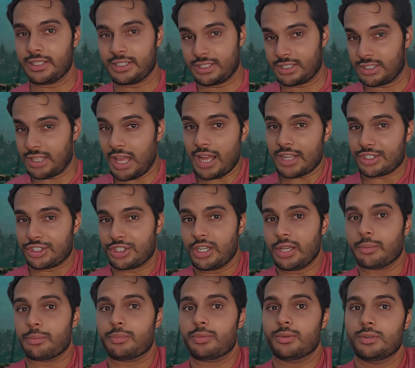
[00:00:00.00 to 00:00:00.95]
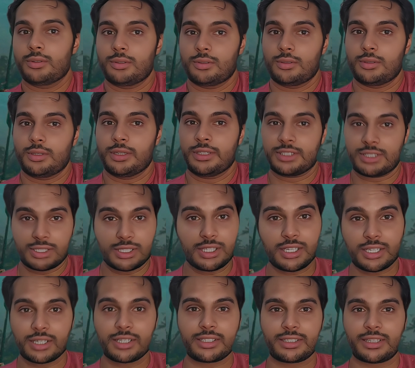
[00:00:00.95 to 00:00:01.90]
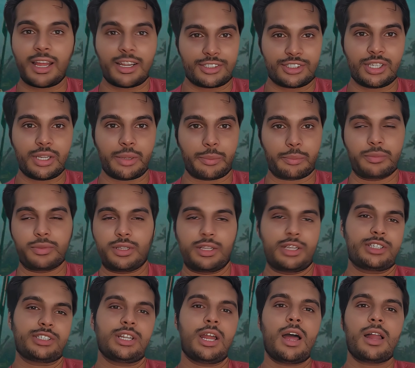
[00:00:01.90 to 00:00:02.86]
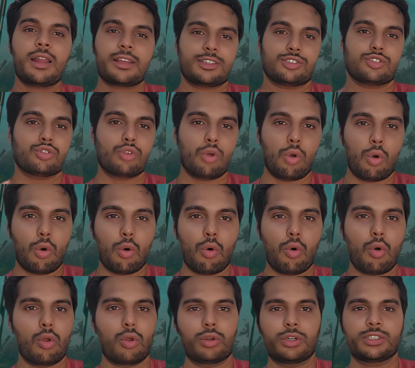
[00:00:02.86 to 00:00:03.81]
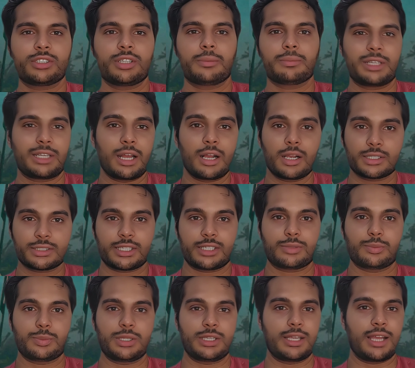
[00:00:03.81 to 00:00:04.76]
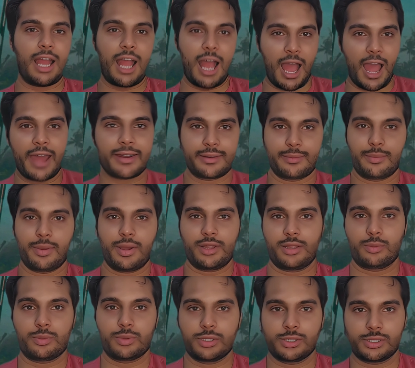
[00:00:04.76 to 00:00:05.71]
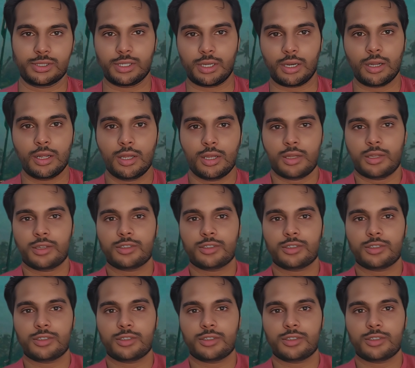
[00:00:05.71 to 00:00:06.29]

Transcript: It's that chip. It's literally that chip. There's not like a soul or something else that's being added by the person.